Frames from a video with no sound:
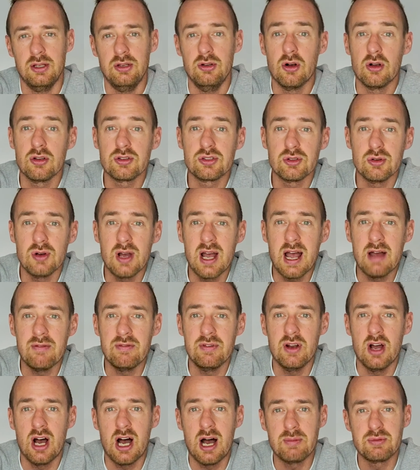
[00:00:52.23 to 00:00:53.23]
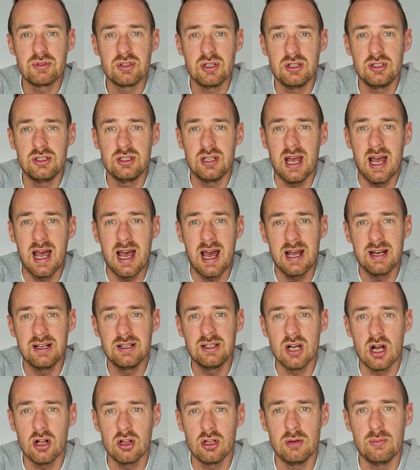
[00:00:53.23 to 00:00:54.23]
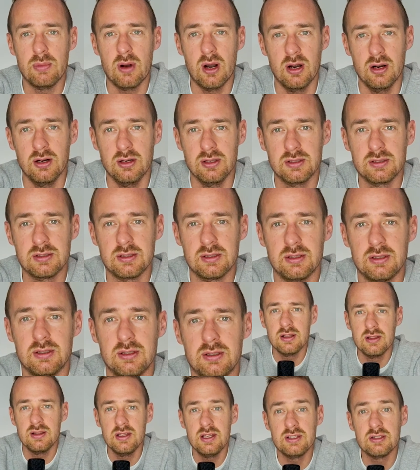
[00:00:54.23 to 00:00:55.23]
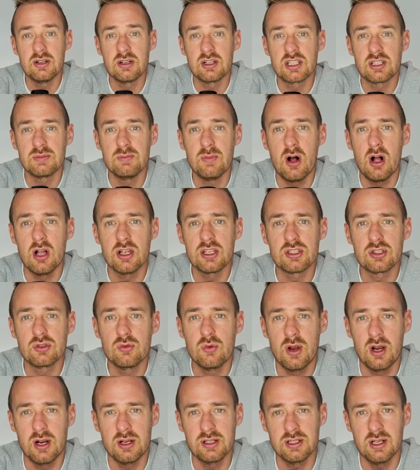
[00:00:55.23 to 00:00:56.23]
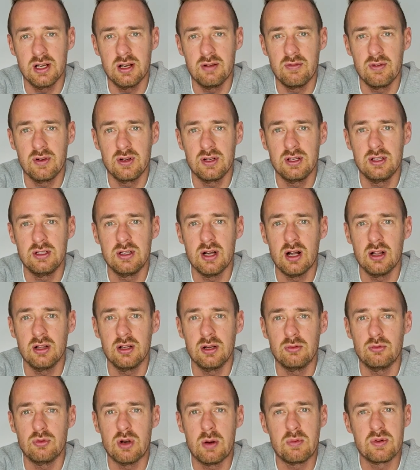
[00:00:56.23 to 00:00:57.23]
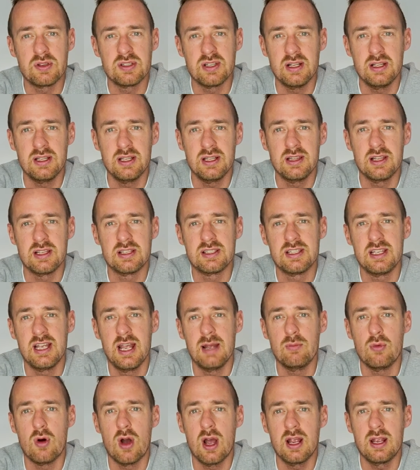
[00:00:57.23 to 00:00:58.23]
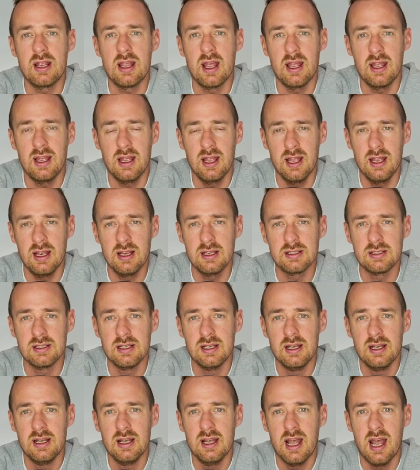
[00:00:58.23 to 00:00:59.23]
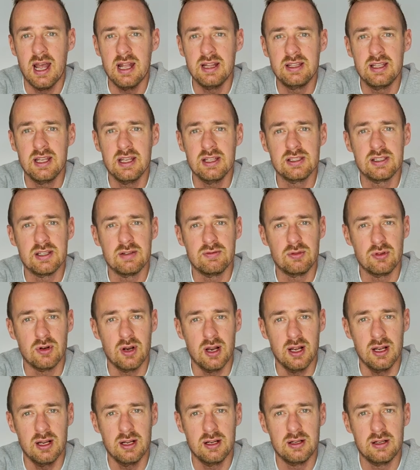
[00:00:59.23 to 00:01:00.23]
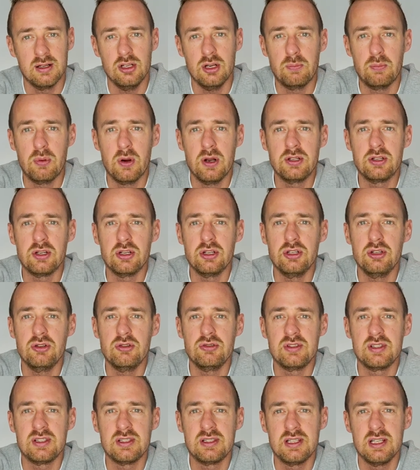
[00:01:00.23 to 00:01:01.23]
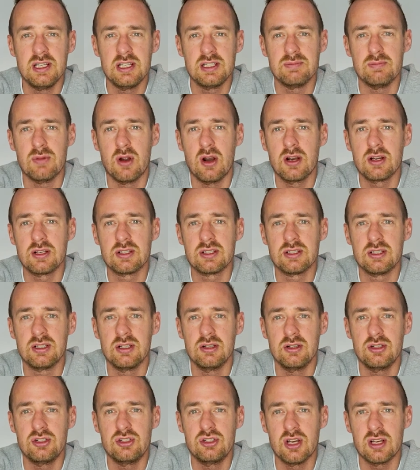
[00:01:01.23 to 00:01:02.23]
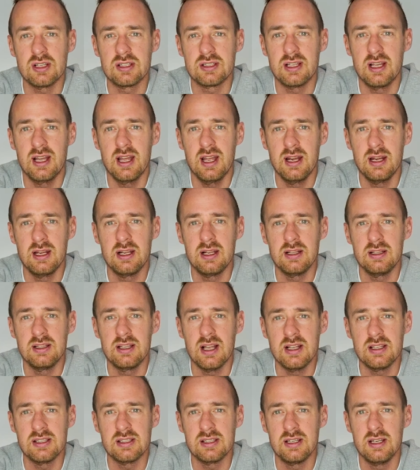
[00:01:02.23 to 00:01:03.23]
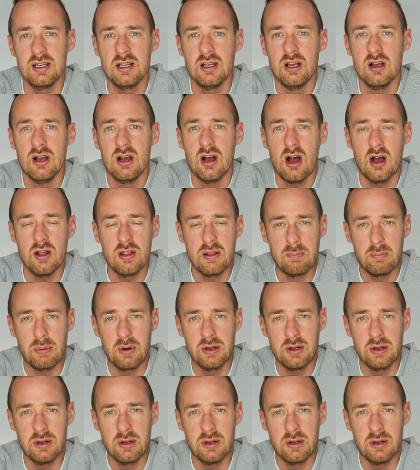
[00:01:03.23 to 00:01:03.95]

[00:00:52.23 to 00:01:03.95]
You also have an option to add color bars. These are small squares of color representing the CMYK inks and tints of gray. Your printer uses these marks to adjust ink density on the